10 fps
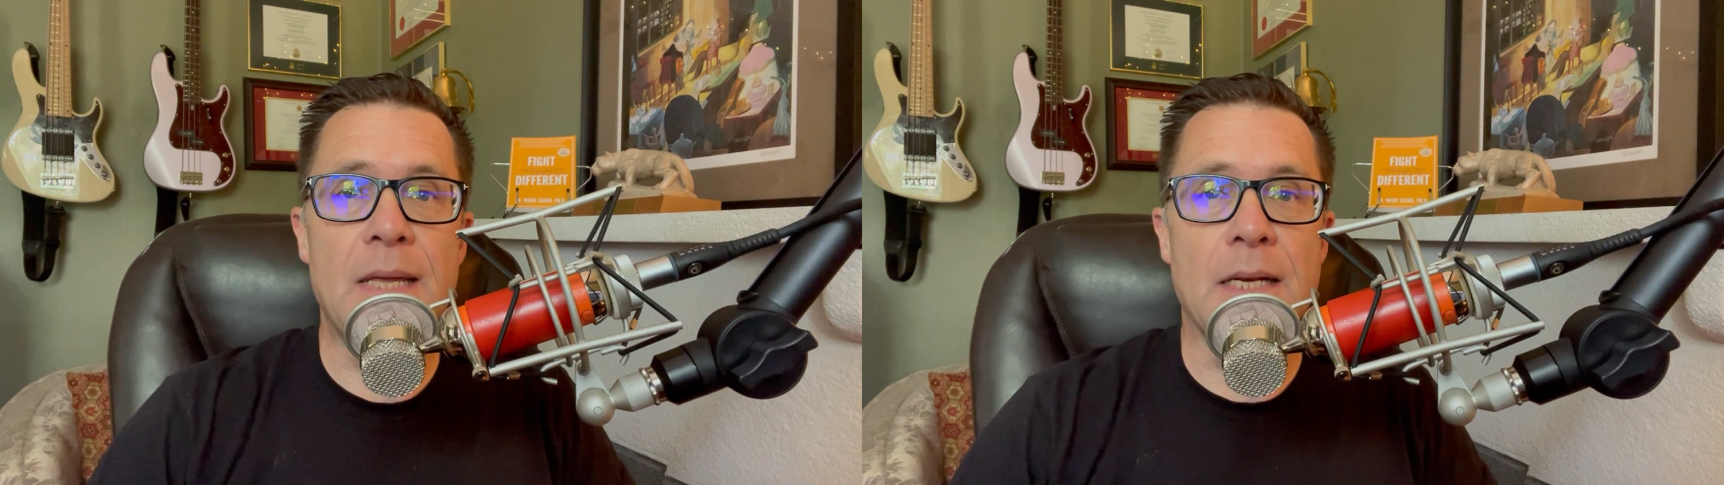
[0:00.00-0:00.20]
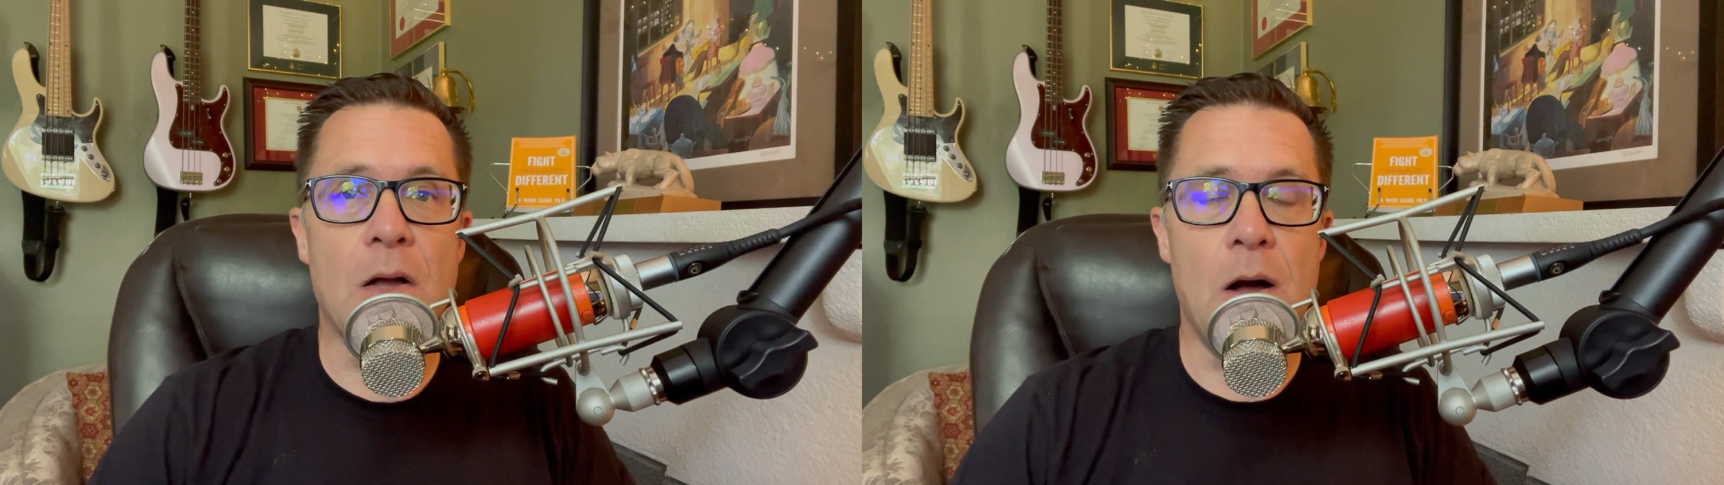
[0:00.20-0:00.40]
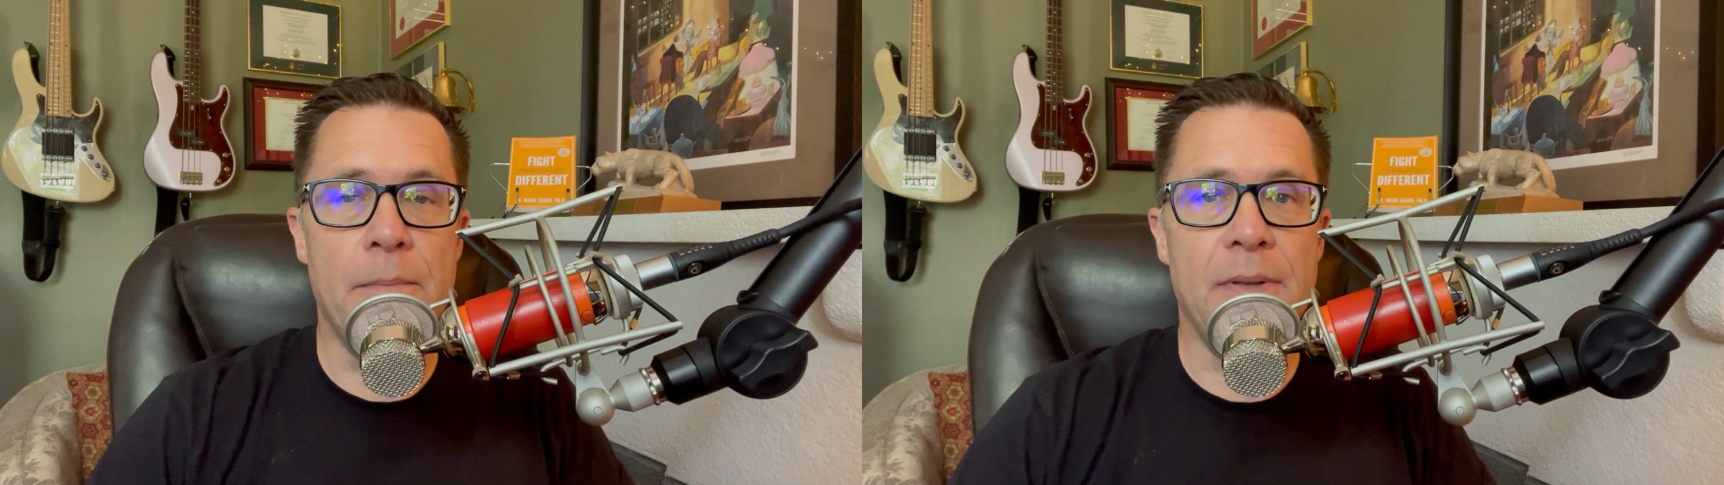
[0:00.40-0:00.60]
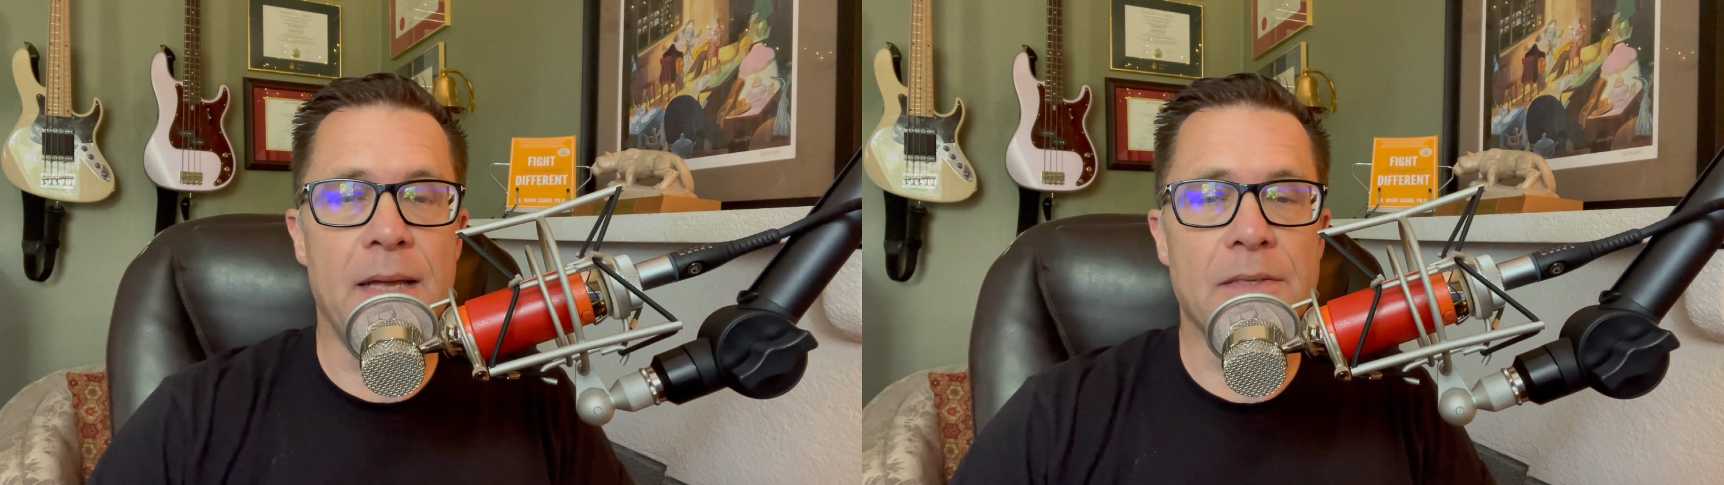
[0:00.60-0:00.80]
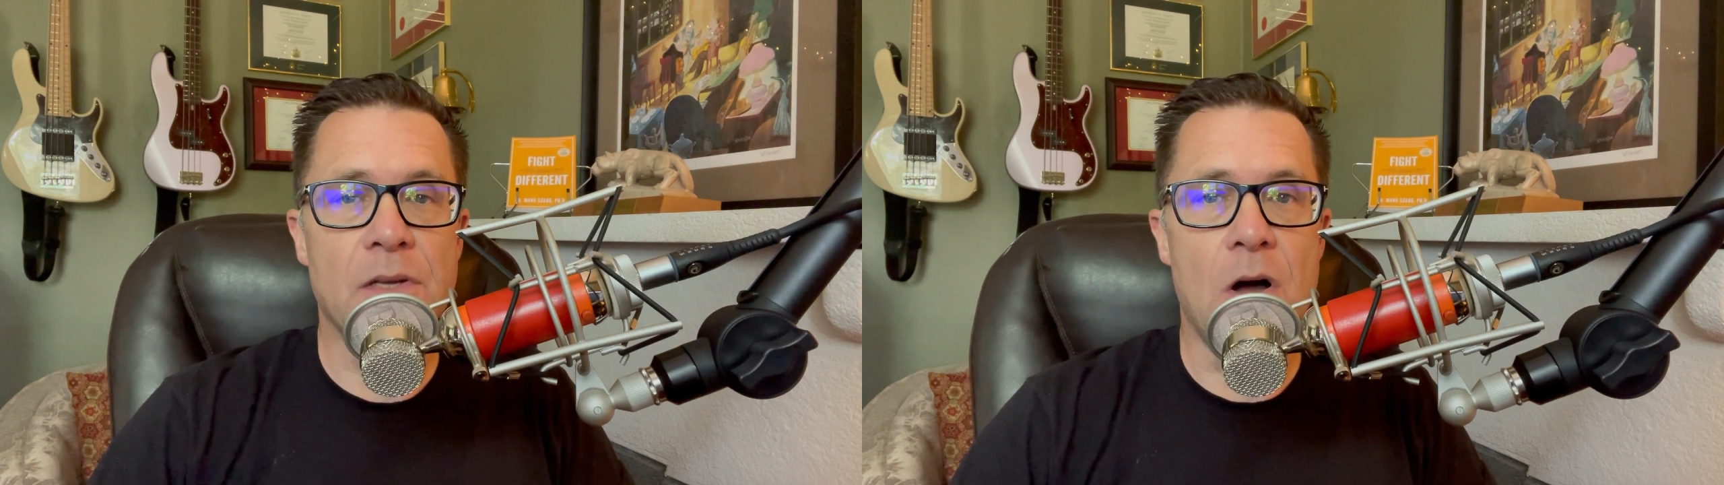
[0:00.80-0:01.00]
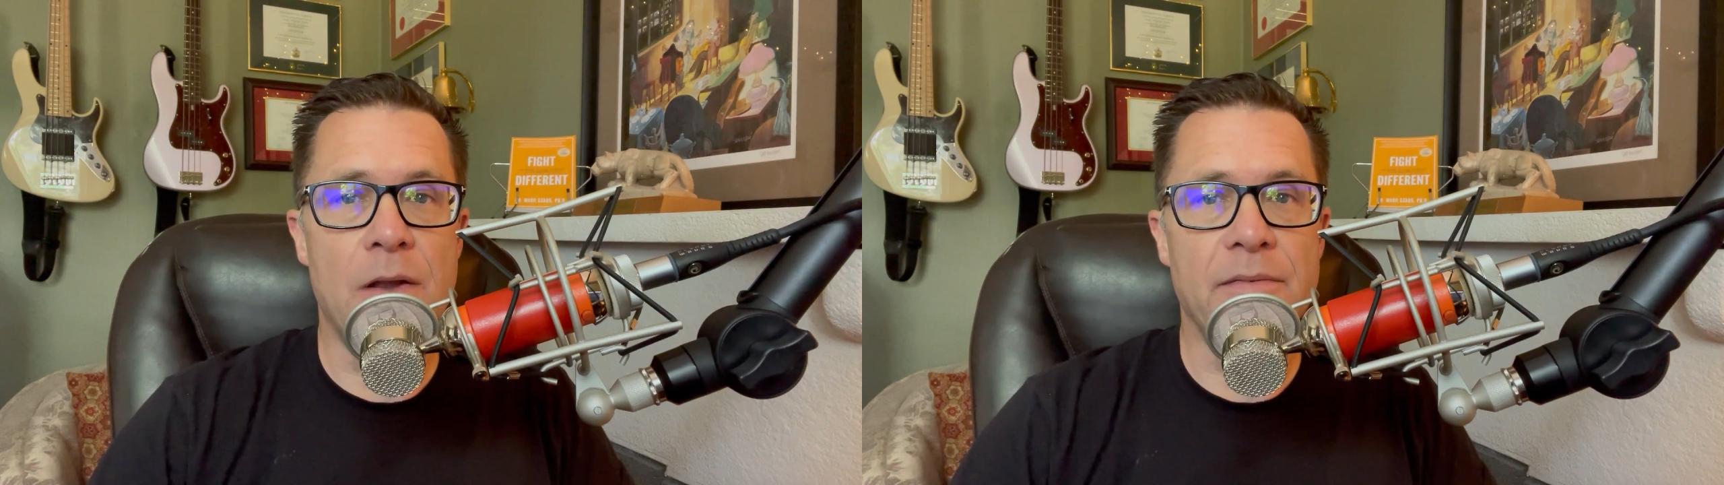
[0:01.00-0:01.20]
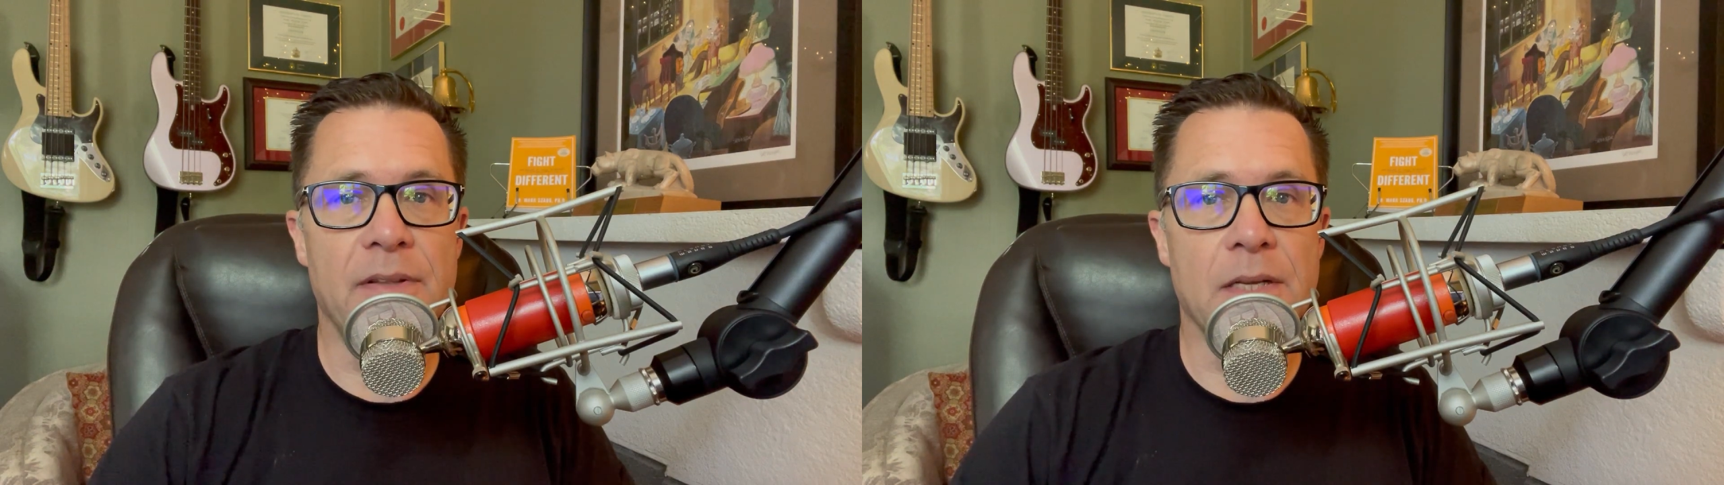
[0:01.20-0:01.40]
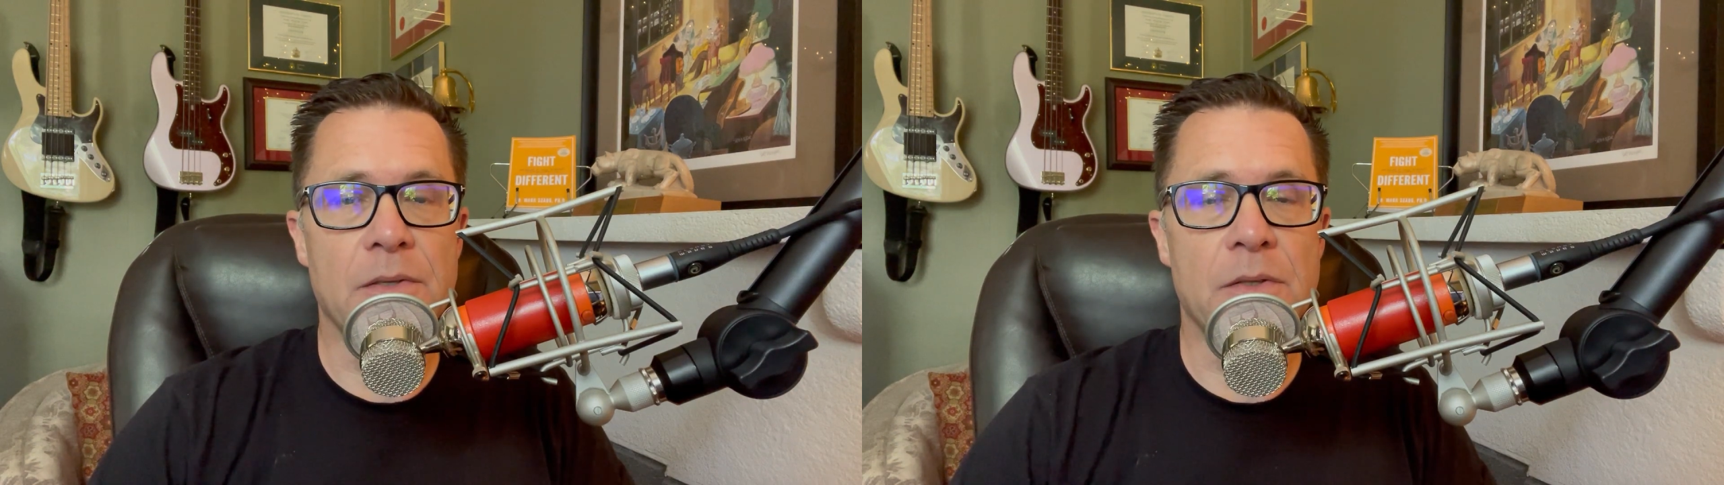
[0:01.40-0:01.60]
in complex
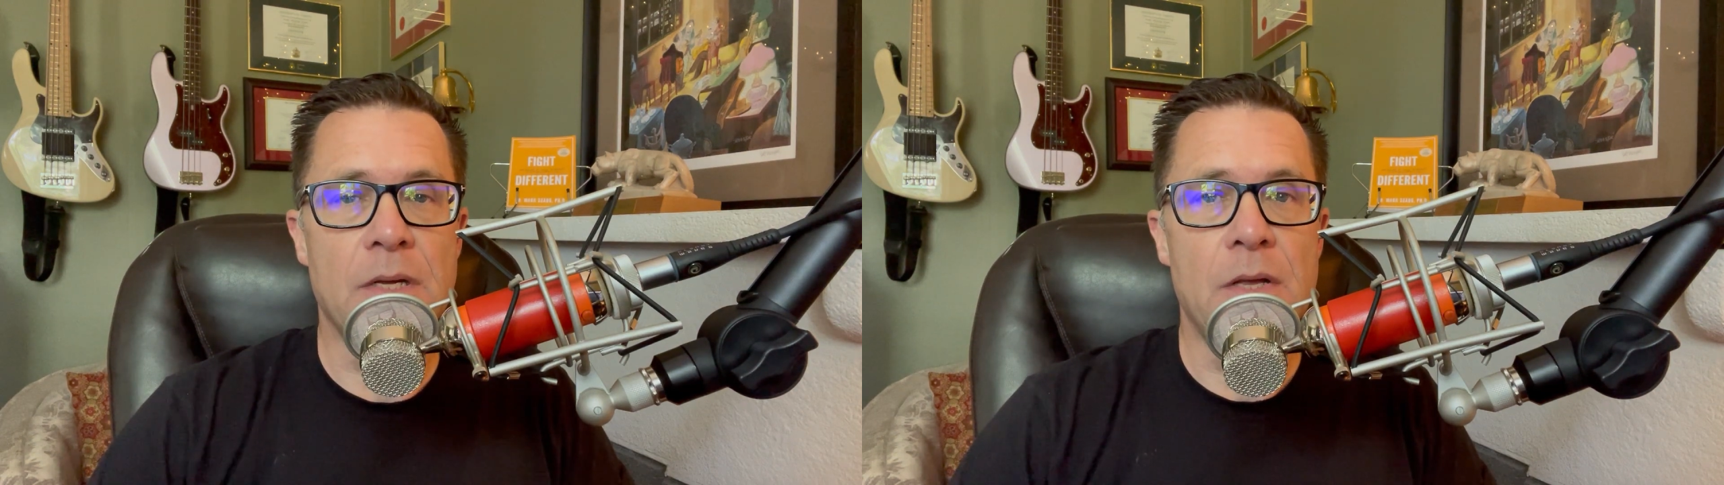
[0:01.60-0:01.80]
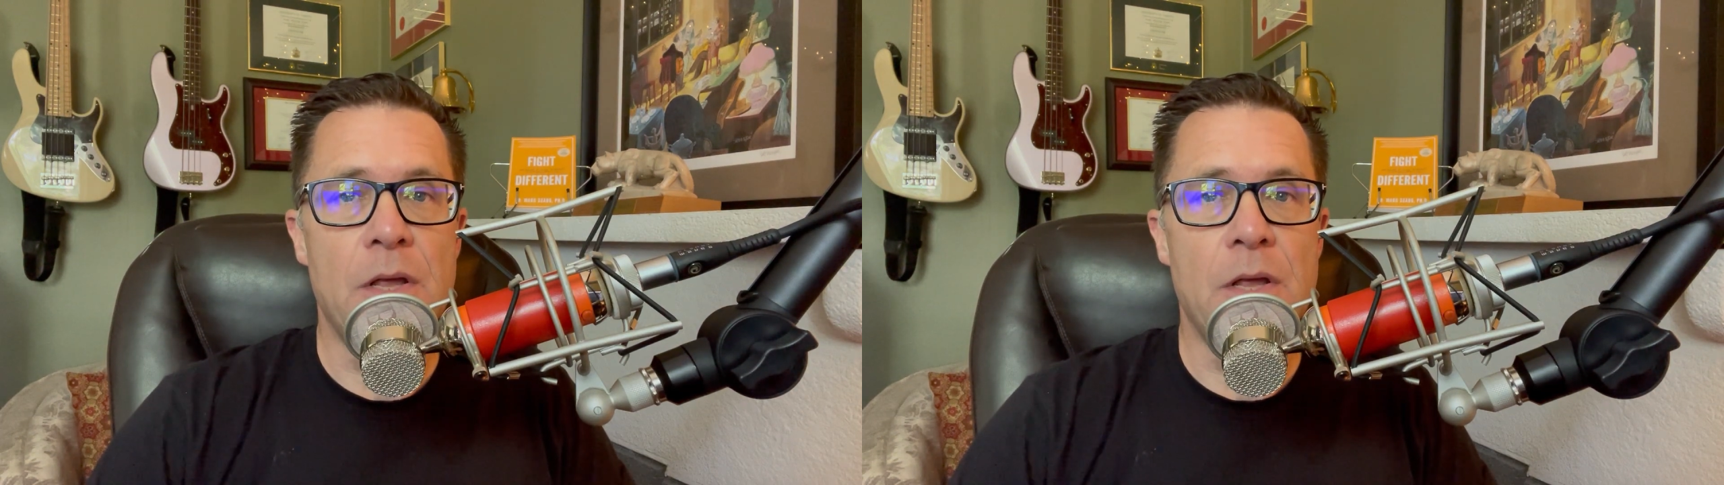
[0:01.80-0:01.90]
conflicts.